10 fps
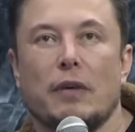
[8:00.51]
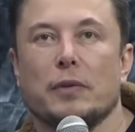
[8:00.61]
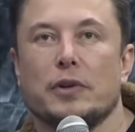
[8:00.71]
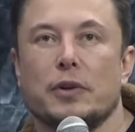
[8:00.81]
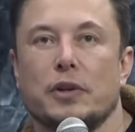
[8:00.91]
able
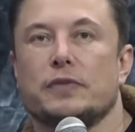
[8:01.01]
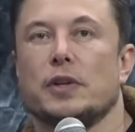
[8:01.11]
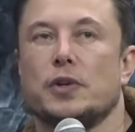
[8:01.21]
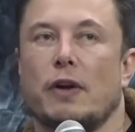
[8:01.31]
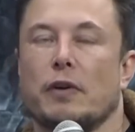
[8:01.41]
to do this
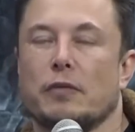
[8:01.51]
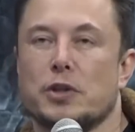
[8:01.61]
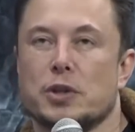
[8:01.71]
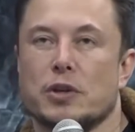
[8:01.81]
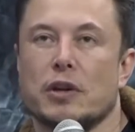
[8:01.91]
philanthropic
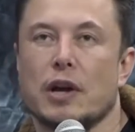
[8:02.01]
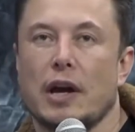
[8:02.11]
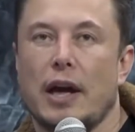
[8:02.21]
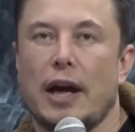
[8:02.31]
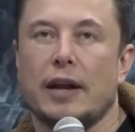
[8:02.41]
mission
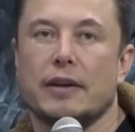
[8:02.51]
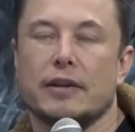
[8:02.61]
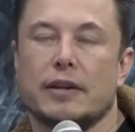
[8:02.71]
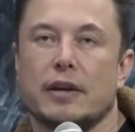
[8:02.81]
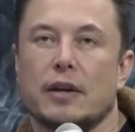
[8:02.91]
and
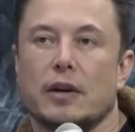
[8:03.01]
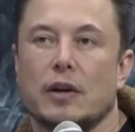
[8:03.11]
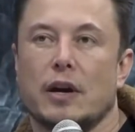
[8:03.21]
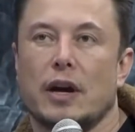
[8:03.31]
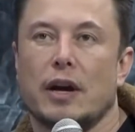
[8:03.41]

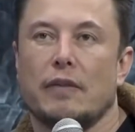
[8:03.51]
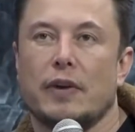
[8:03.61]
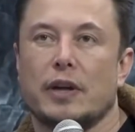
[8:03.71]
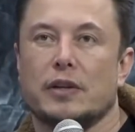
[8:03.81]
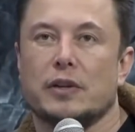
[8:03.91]

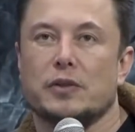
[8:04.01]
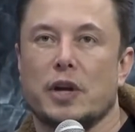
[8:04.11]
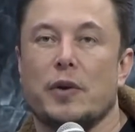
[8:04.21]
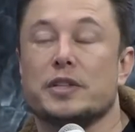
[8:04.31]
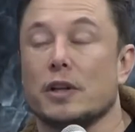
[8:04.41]
it
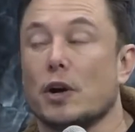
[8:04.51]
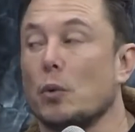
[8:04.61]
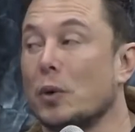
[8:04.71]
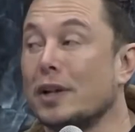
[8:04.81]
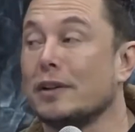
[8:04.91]
generates a lot of
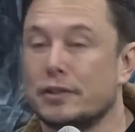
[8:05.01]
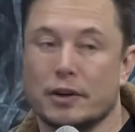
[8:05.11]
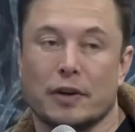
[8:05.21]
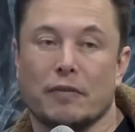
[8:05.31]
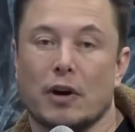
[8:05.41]
will to
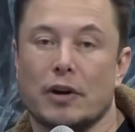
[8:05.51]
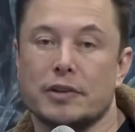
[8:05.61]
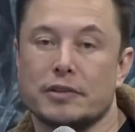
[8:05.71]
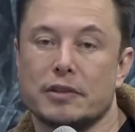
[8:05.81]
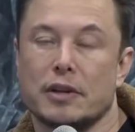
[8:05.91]
go to
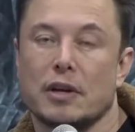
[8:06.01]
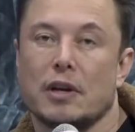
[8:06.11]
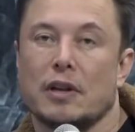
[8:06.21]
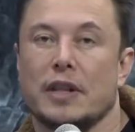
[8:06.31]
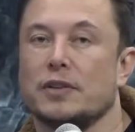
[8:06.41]
Mars.
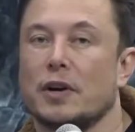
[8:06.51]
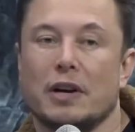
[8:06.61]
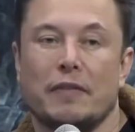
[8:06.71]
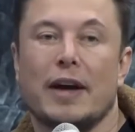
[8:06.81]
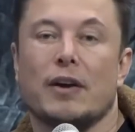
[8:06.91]
That's not going
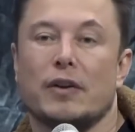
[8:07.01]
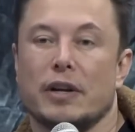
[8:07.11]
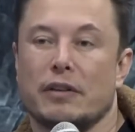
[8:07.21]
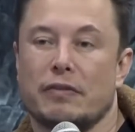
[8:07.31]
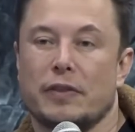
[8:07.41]
to matter
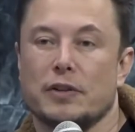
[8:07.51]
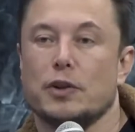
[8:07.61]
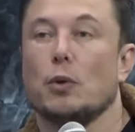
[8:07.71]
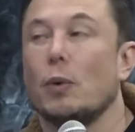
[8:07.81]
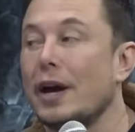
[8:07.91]
if there's
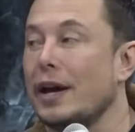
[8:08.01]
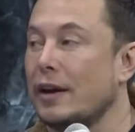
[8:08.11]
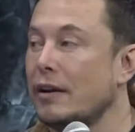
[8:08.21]
no way.